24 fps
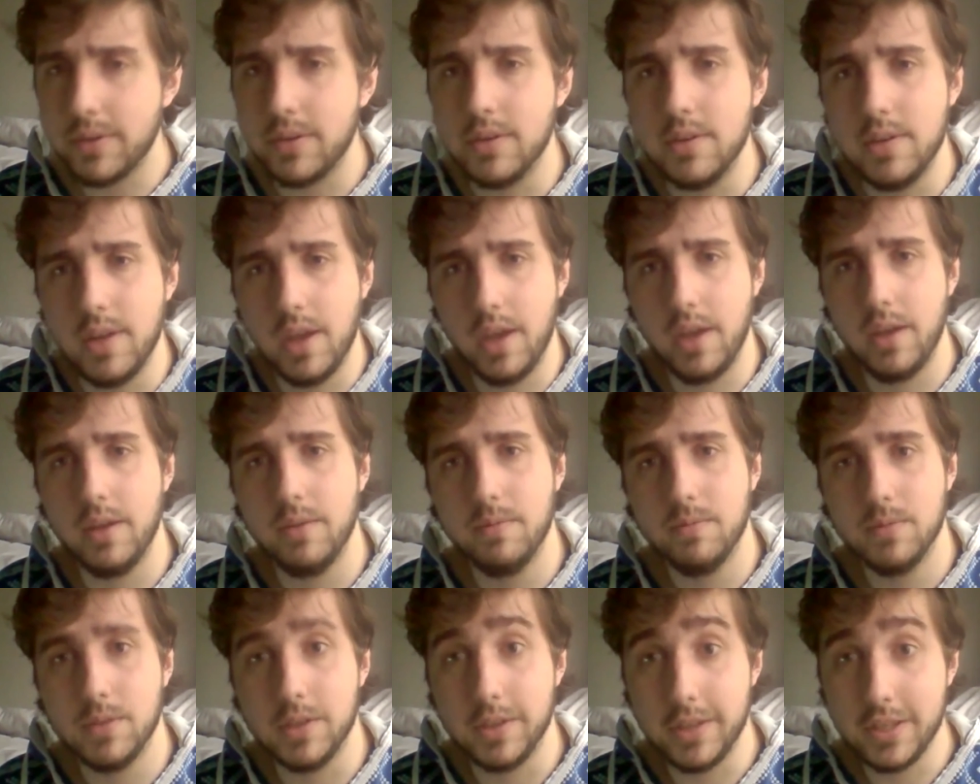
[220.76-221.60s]
day,
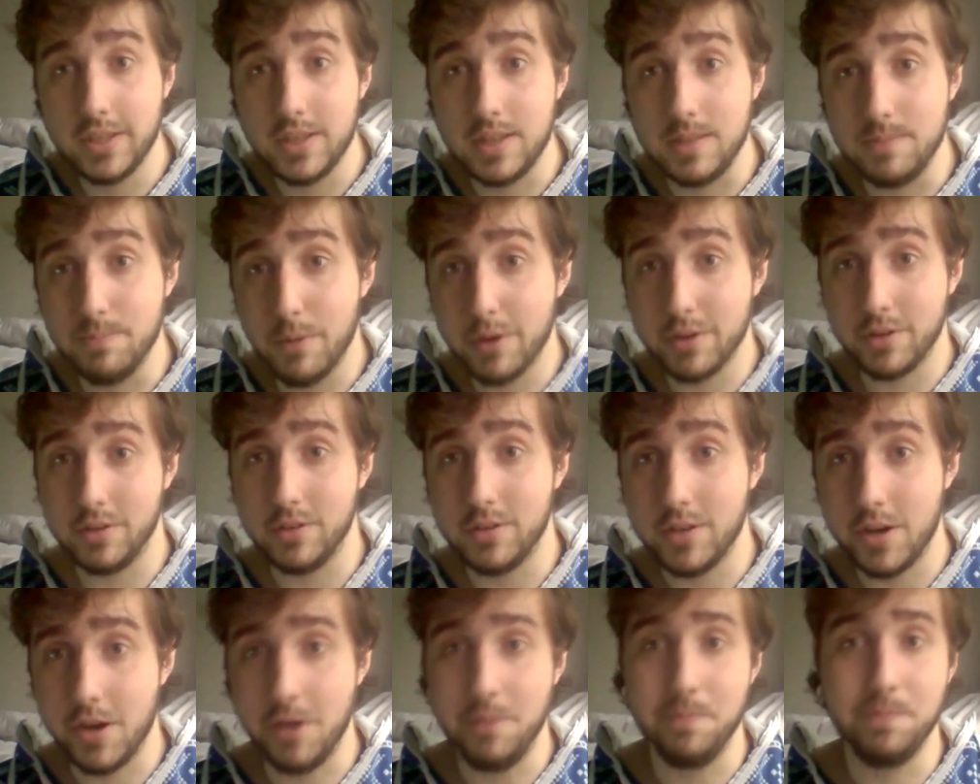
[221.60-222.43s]
so this is modern
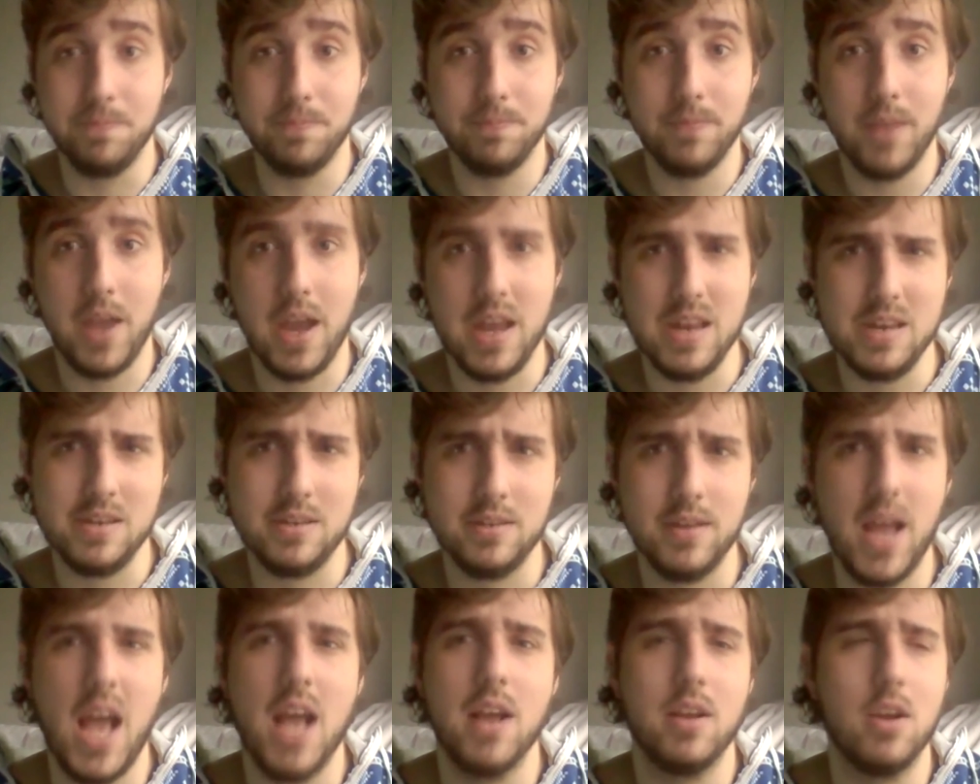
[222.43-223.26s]
Tom and
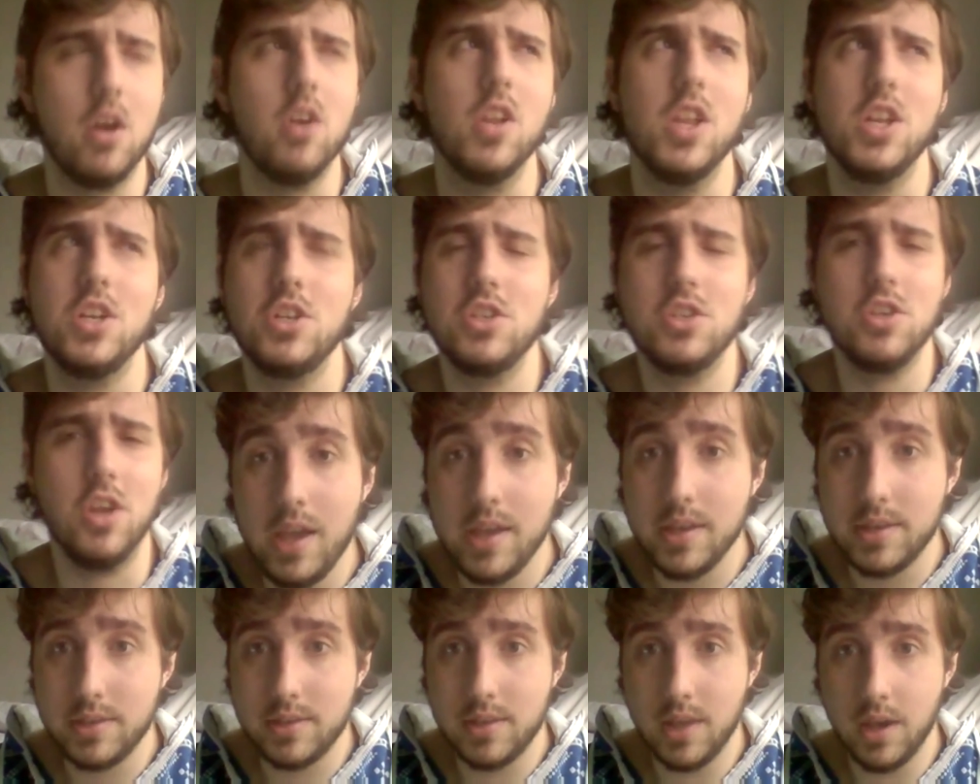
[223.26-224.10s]
college Tom,
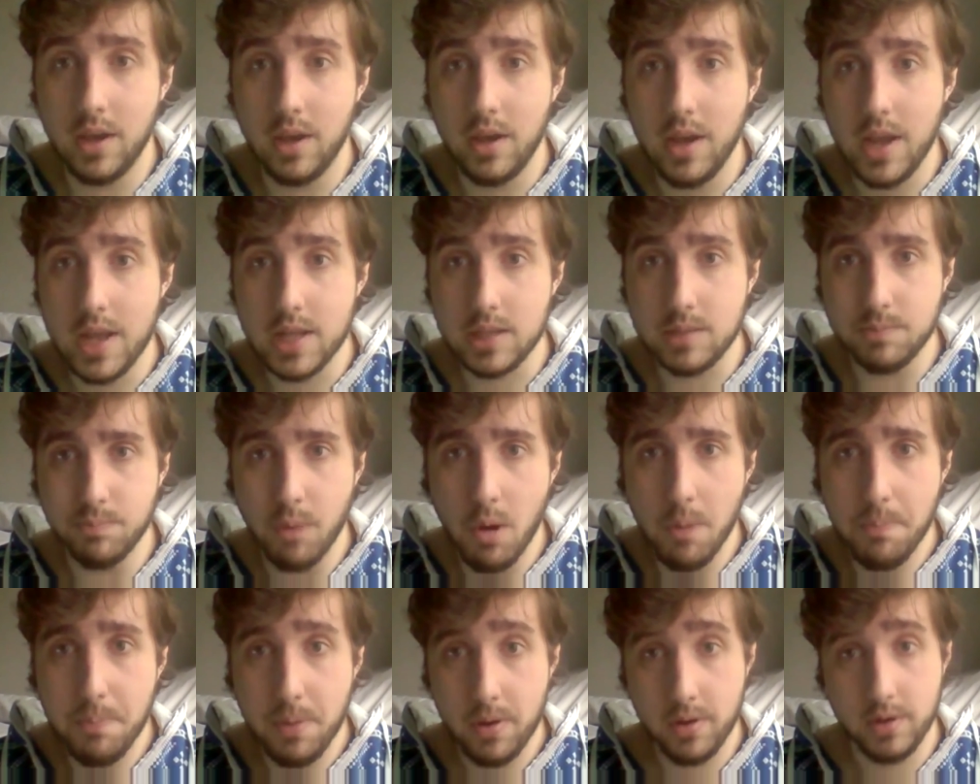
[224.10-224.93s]
is that it's
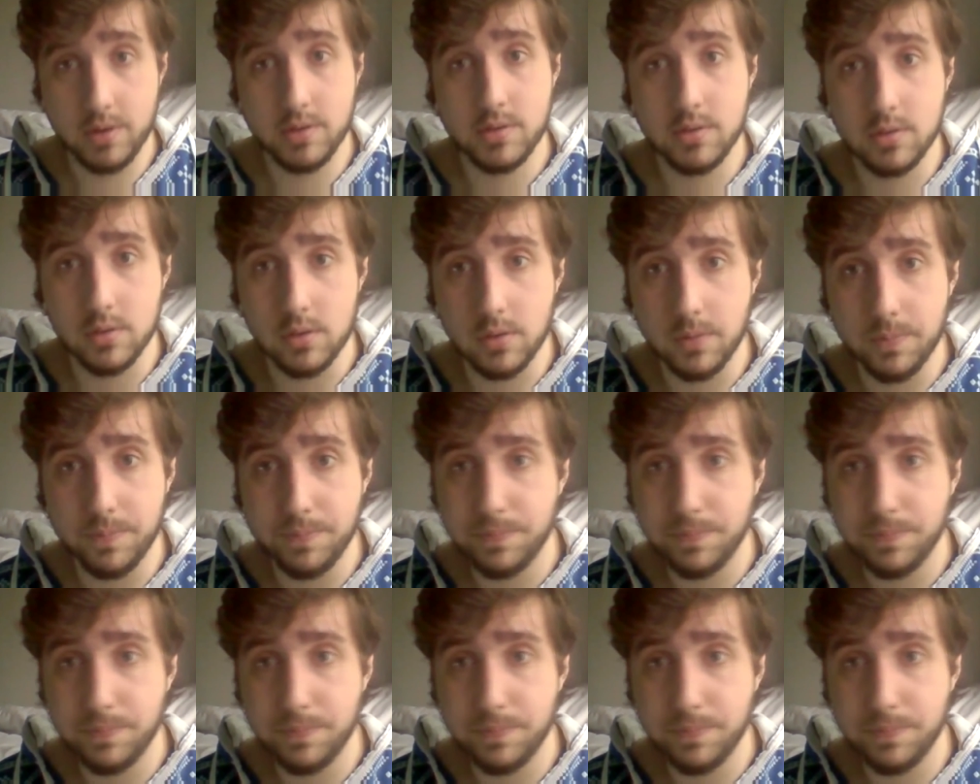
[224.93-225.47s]
more personal.